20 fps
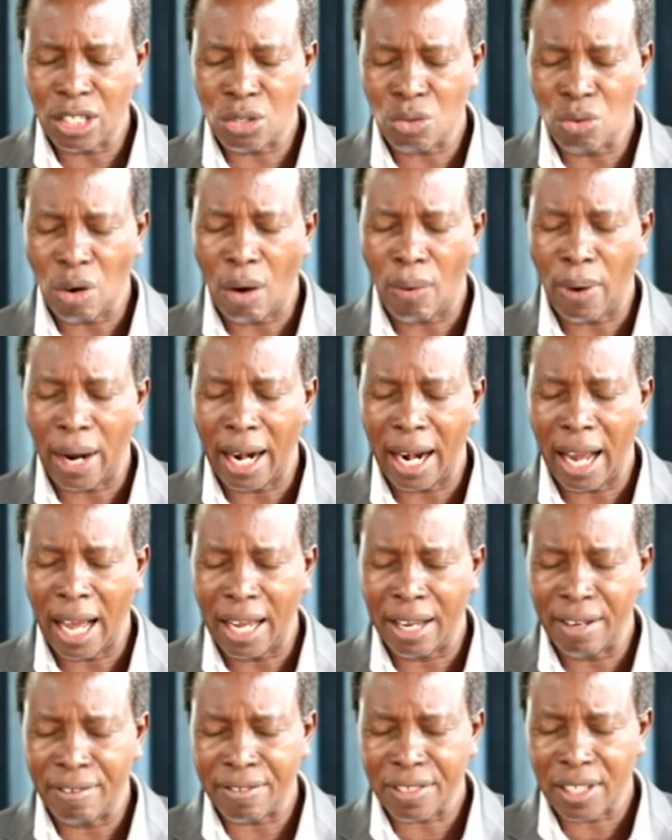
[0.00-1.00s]
into our
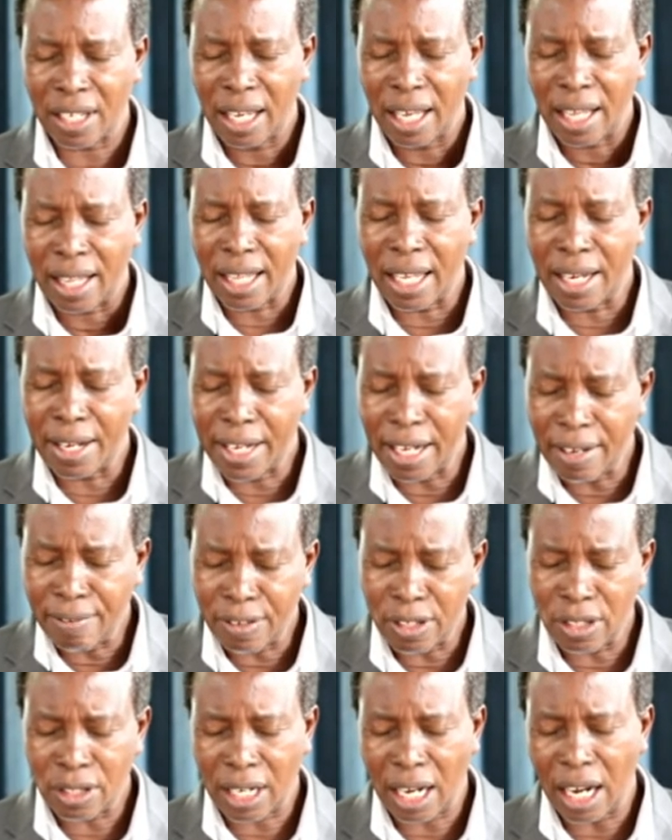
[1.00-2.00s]
lives. The
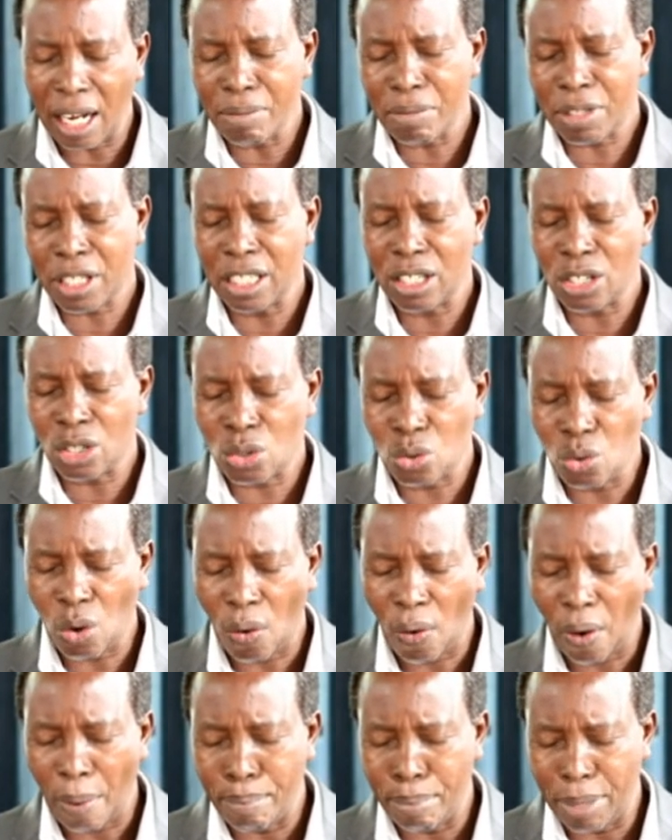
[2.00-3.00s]
devil comes into
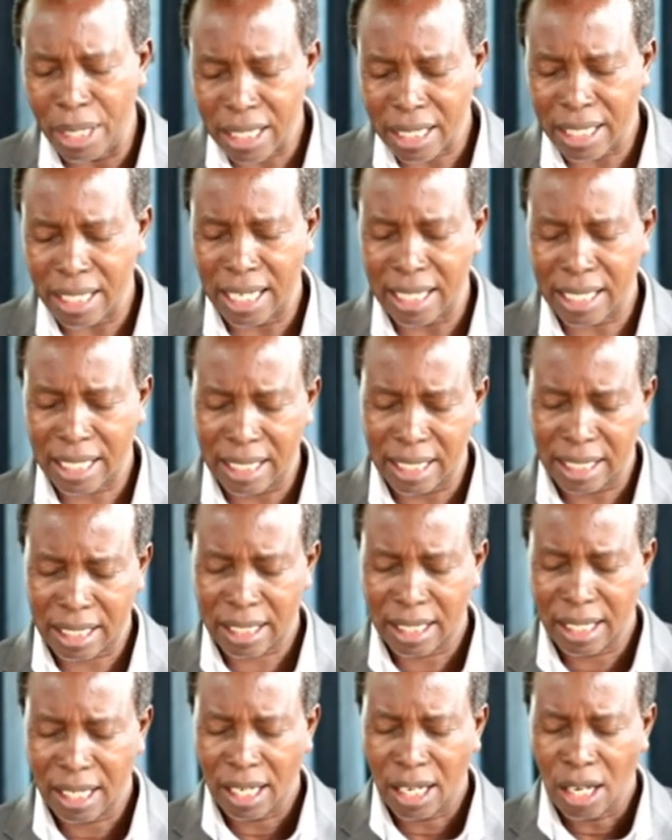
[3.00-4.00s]
our
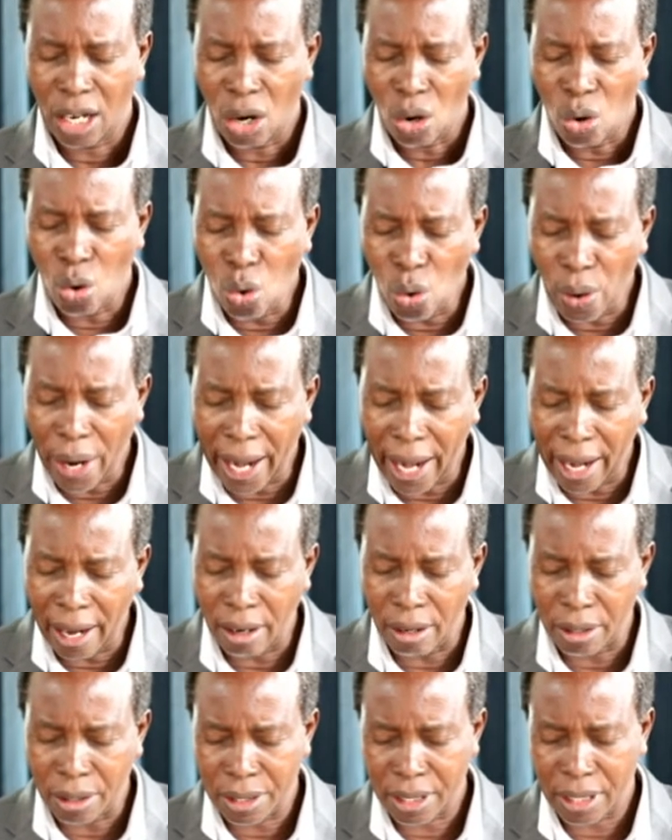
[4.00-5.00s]
businesses. Who
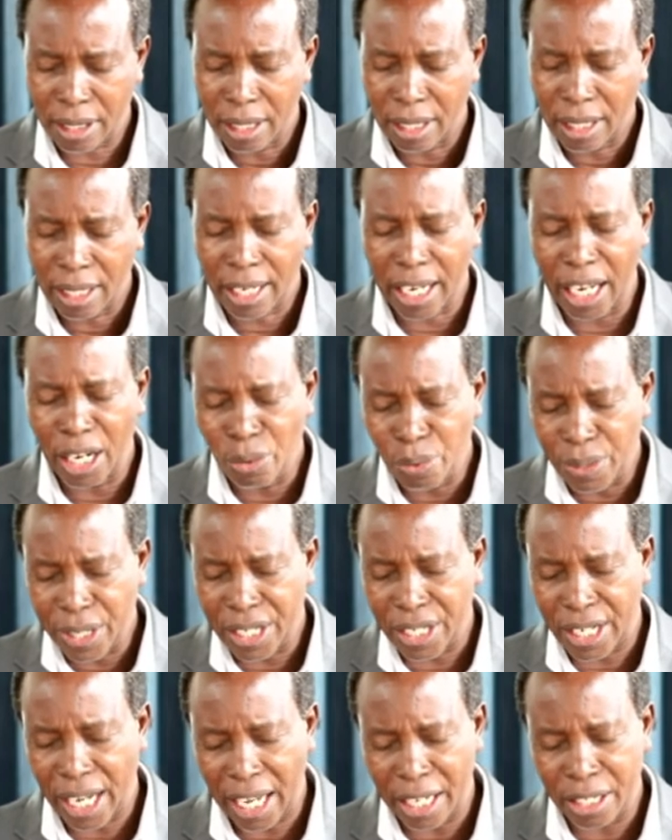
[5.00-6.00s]
else can
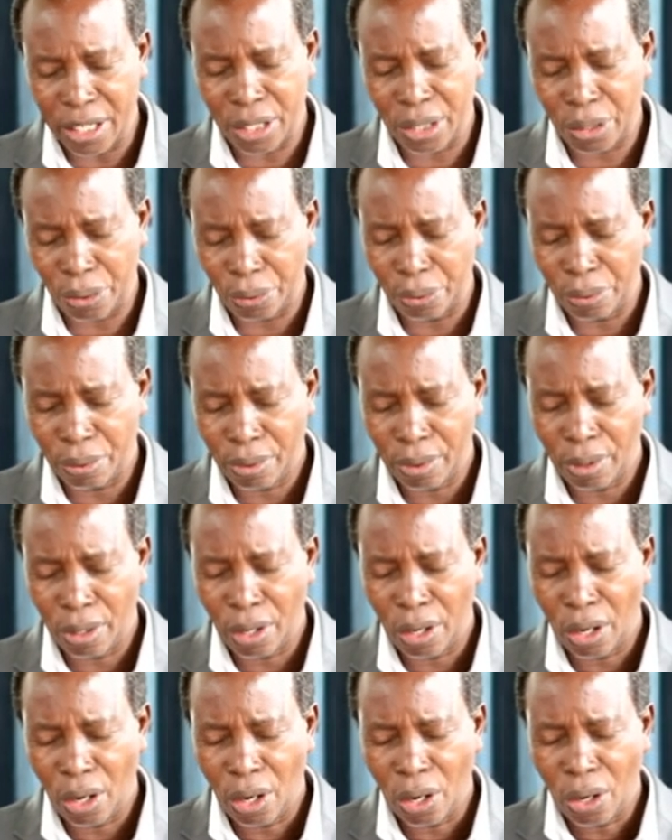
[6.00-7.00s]
we turn to?
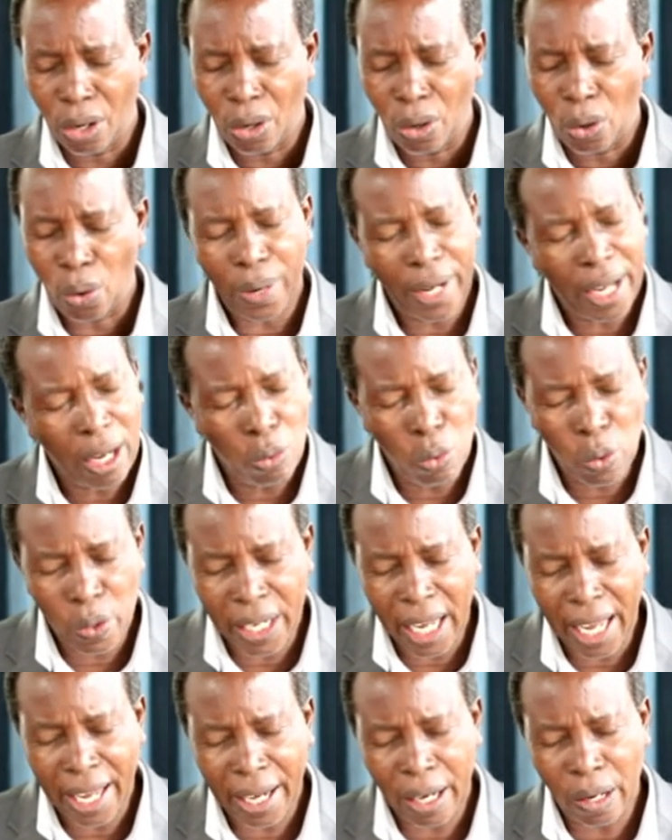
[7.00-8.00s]
Where
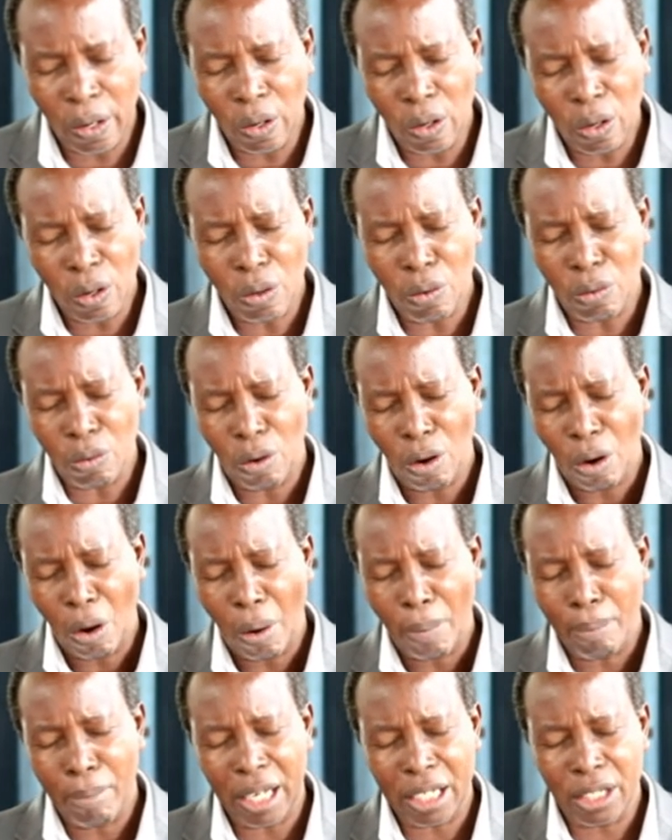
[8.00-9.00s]
would I go
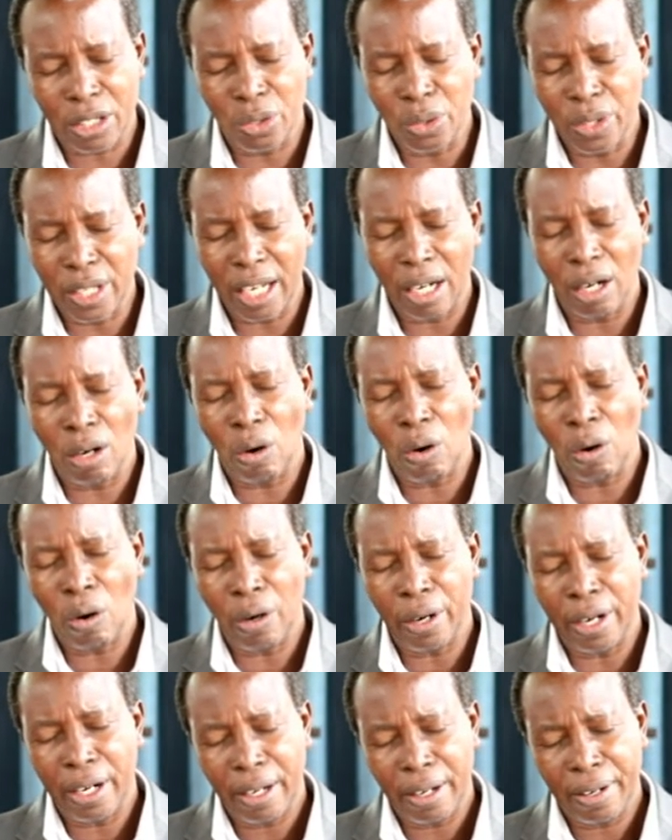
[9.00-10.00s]
but to the
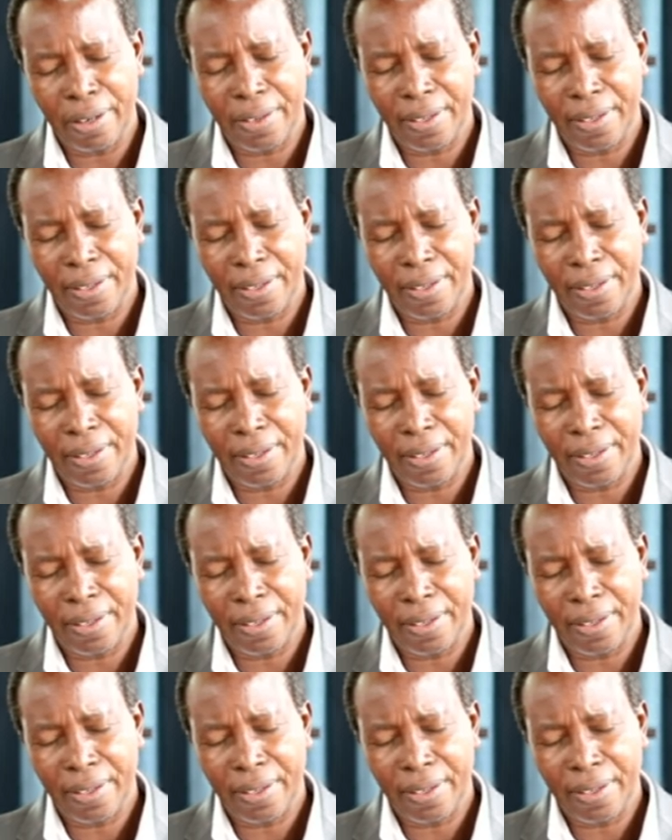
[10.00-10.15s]
Lord?